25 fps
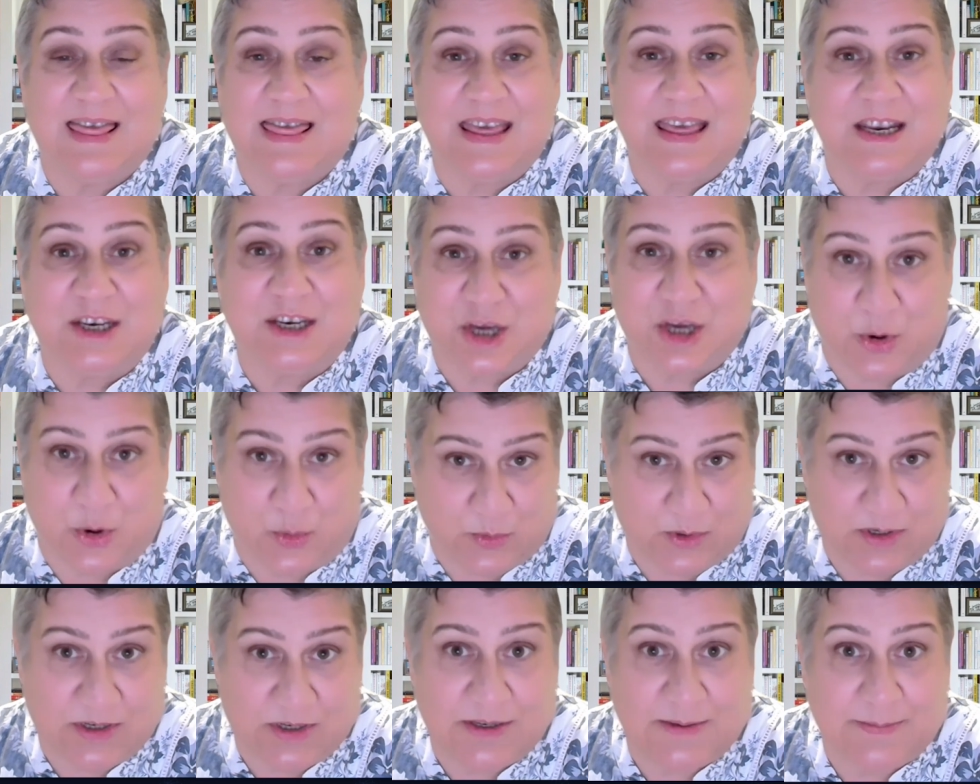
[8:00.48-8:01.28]
They
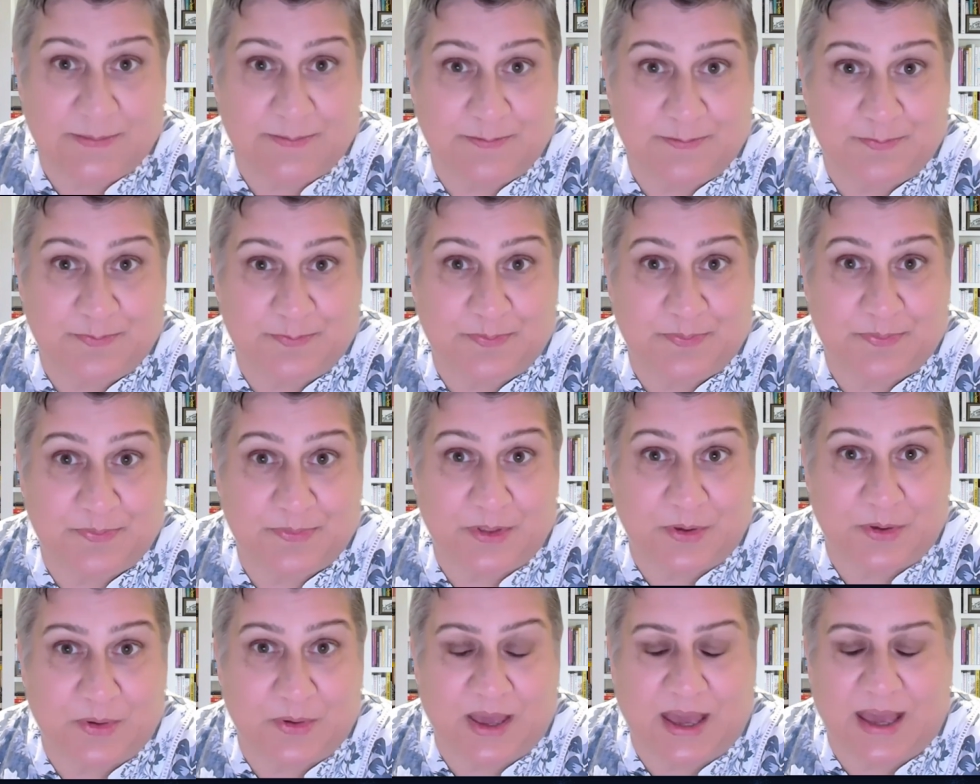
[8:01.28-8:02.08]
don't.
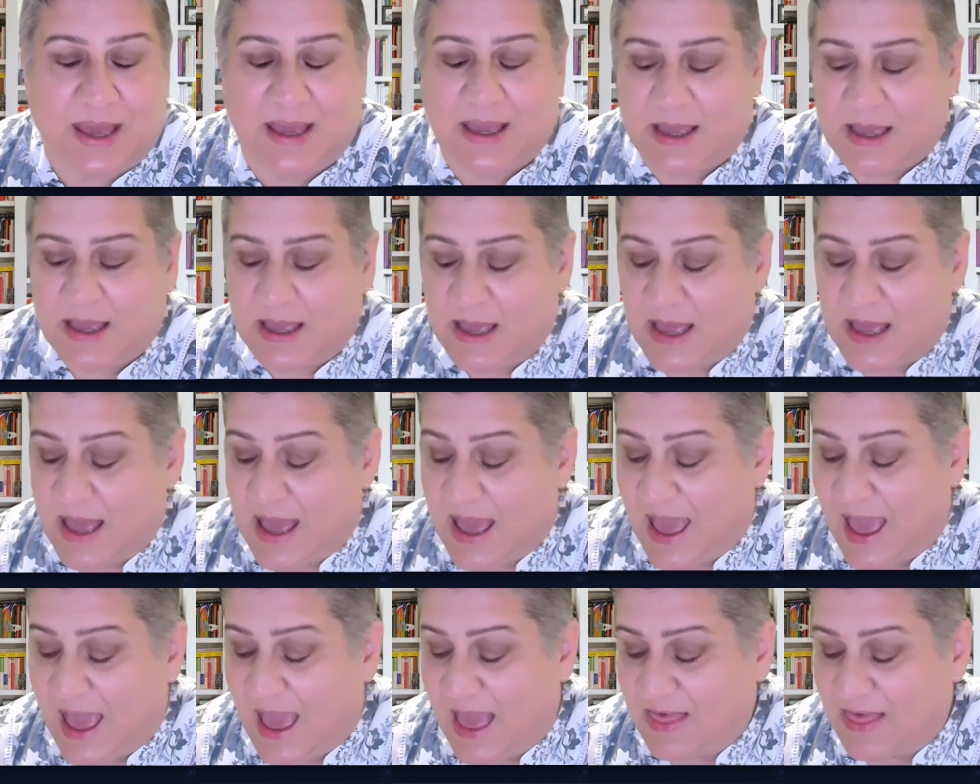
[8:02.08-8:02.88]
Okay.
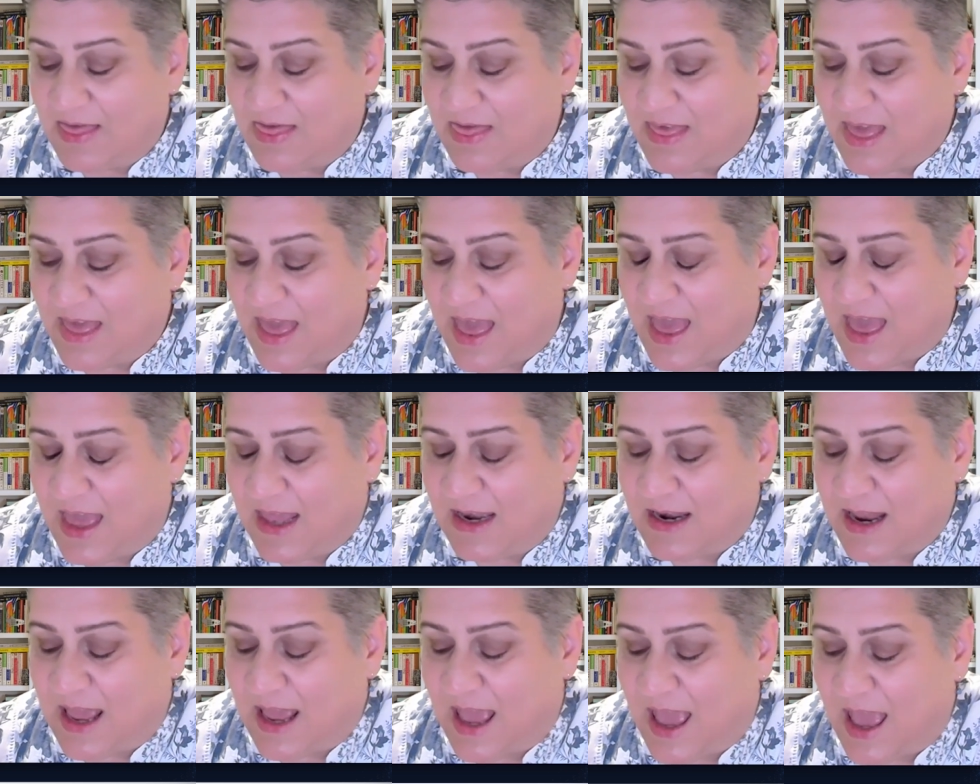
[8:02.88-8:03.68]
And
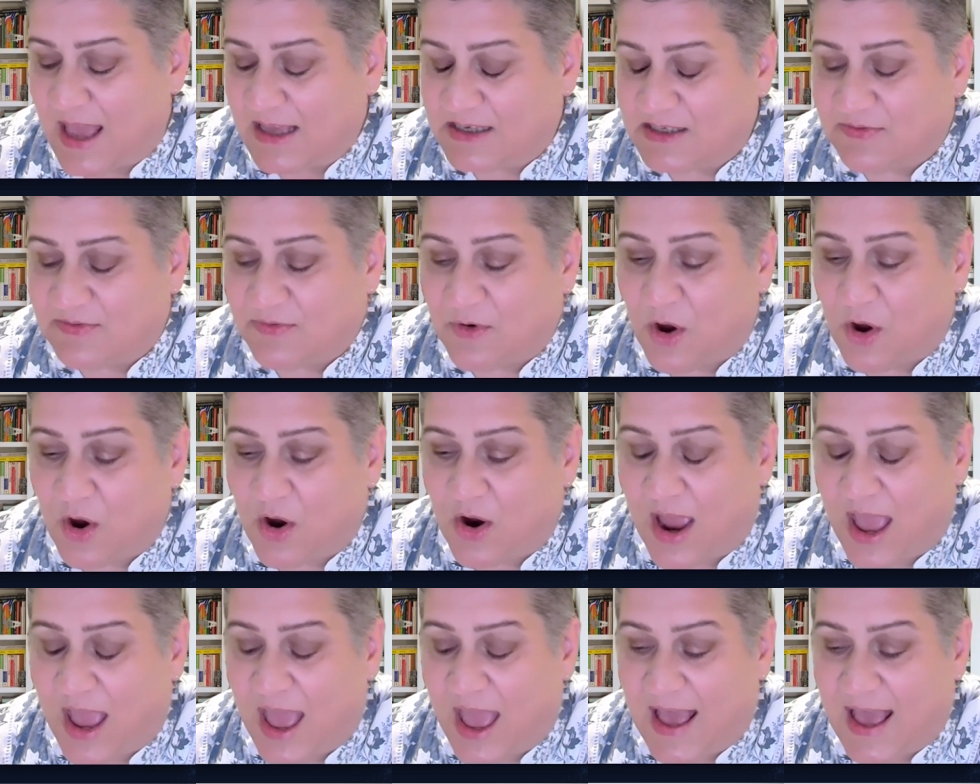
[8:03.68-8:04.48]
then as
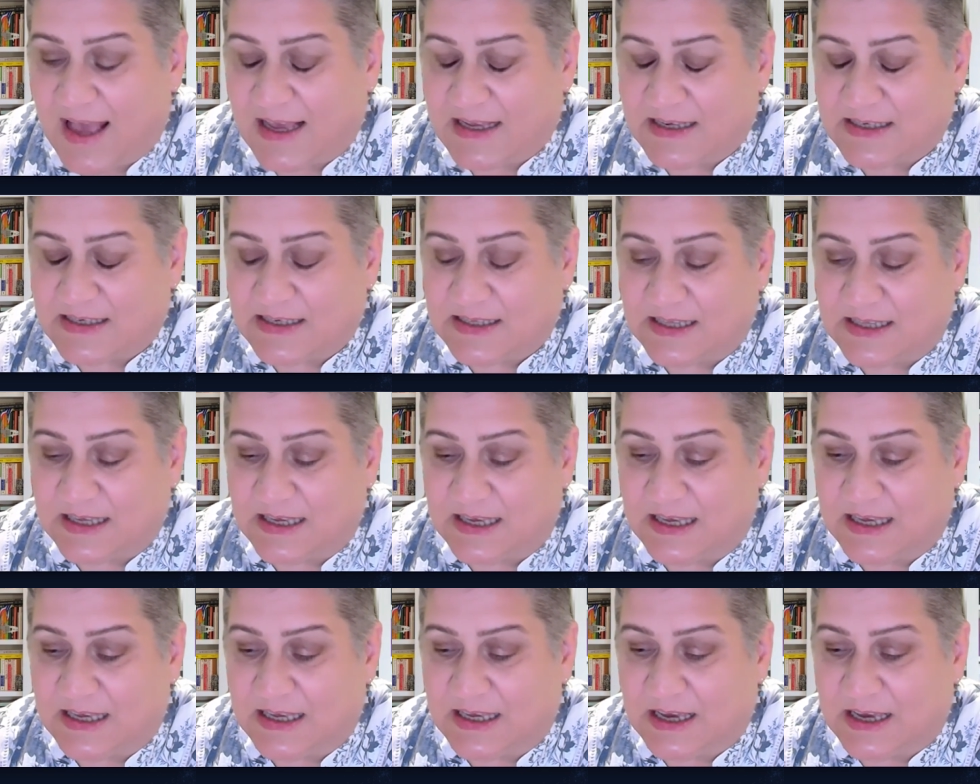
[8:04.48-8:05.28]
far as
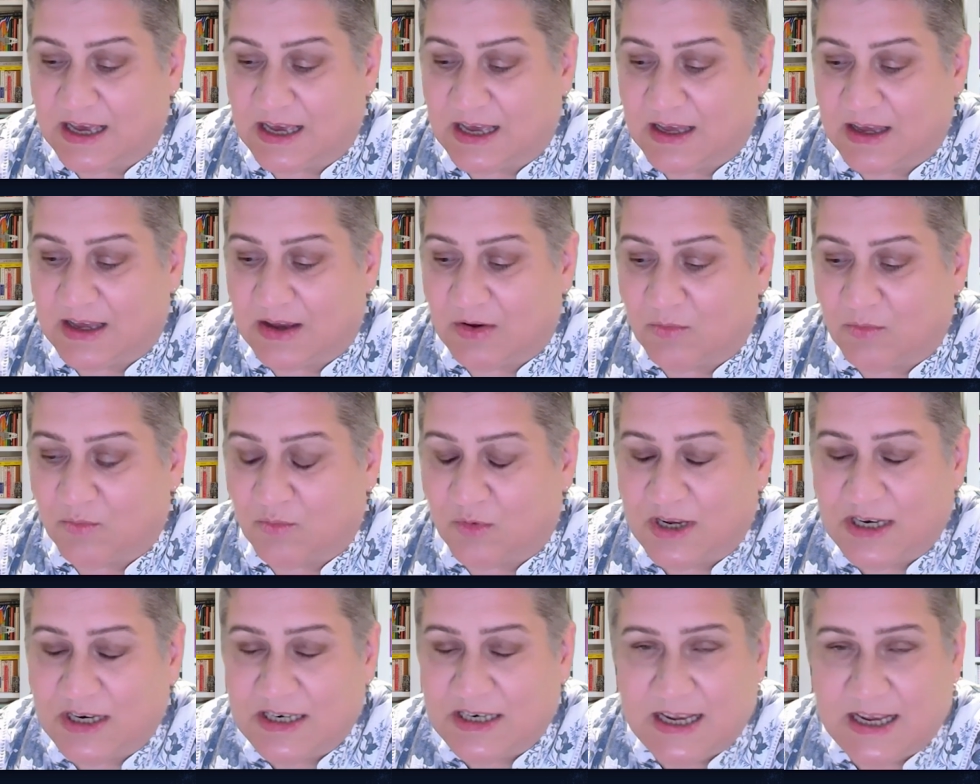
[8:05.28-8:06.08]
the
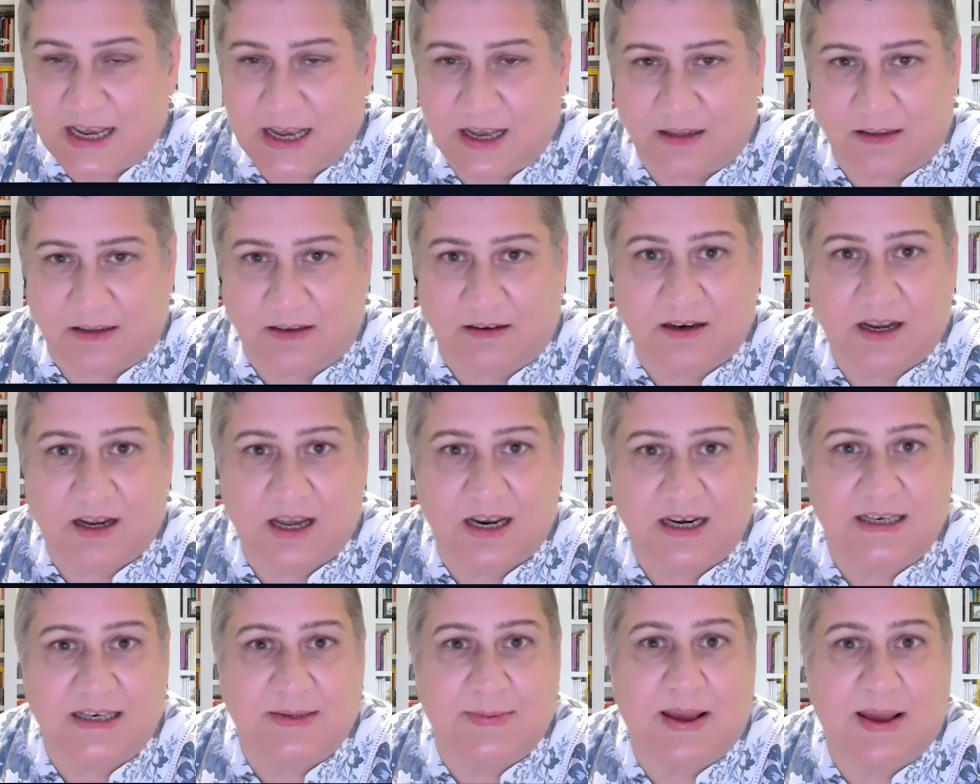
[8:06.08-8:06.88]
retailer,
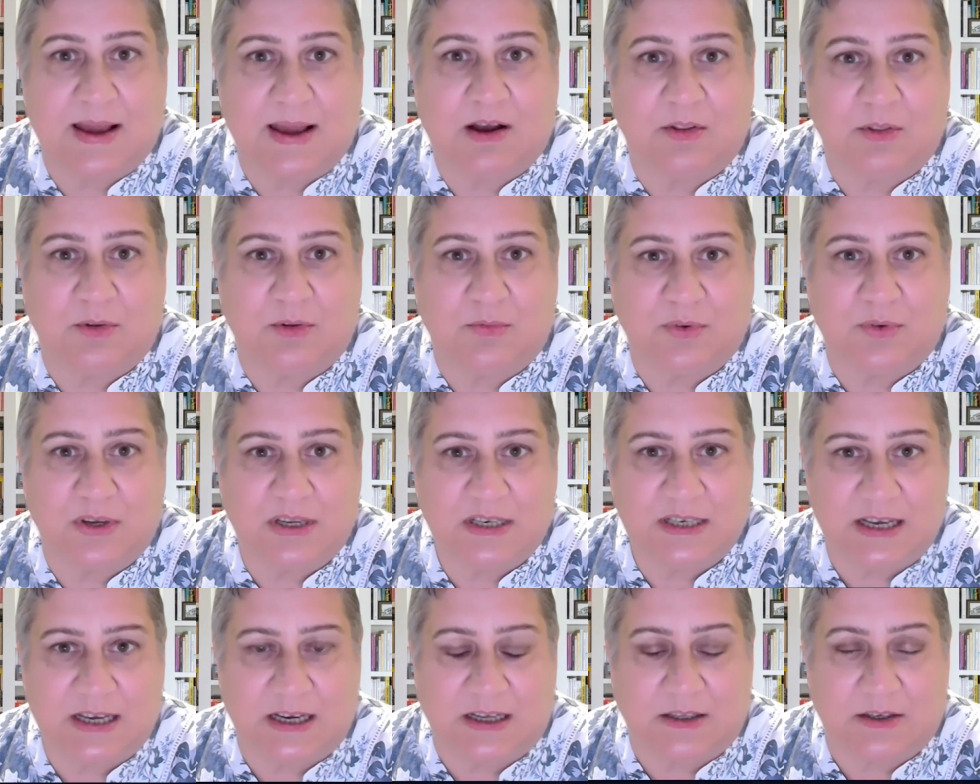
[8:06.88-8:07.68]
cutting back on the
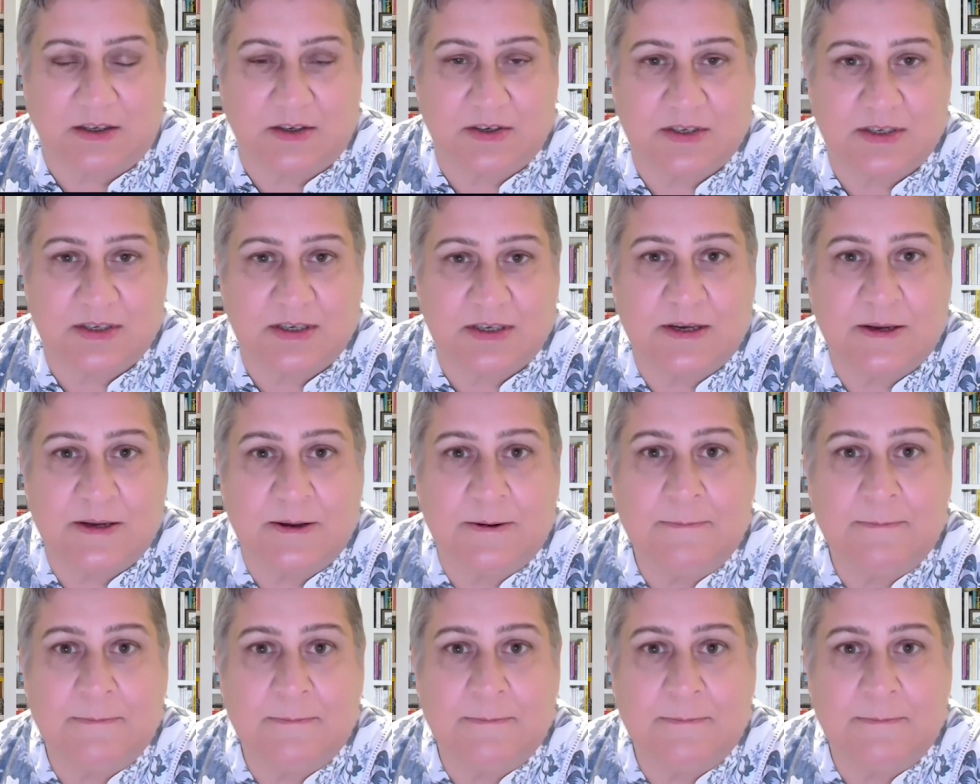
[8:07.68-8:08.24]
retailers.